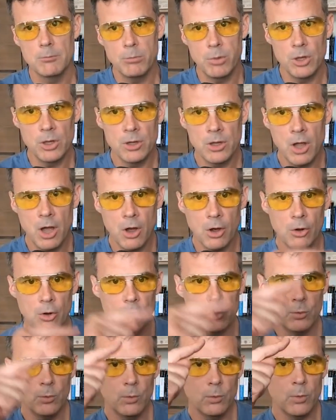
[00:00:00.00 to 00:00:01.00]

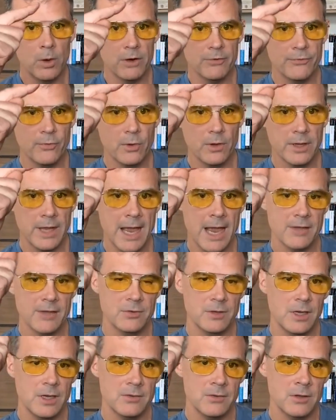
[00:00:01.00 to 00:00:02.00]
below where folic
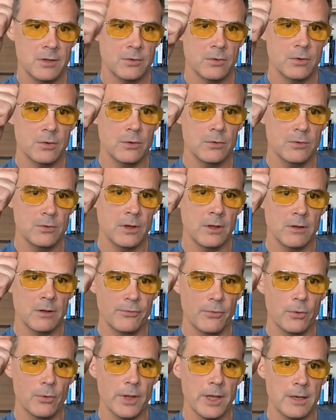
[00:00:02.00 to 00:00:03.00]
acid gets introduced in the
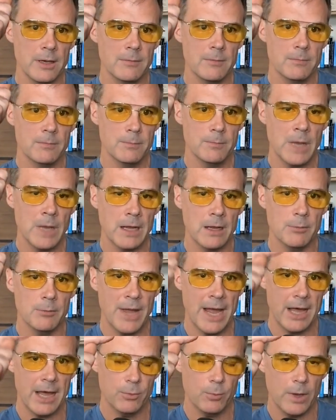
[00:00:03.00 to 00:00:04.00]
folate uh,
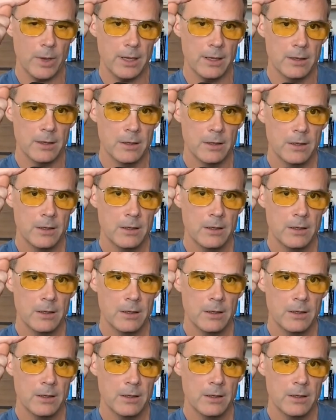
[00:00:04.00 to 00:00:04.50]
pathway.